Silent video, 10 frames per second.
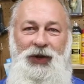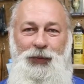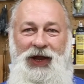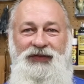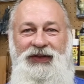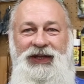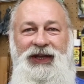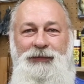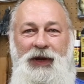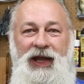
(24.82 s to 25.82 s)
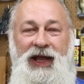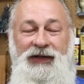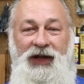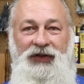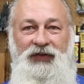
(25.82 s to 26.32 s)
When I was a kid, my dad
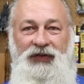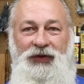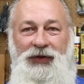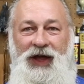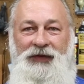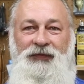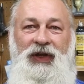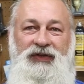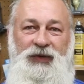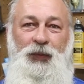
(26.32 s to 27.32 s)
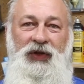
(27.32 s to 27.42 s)
and I used to do a lot of fishing.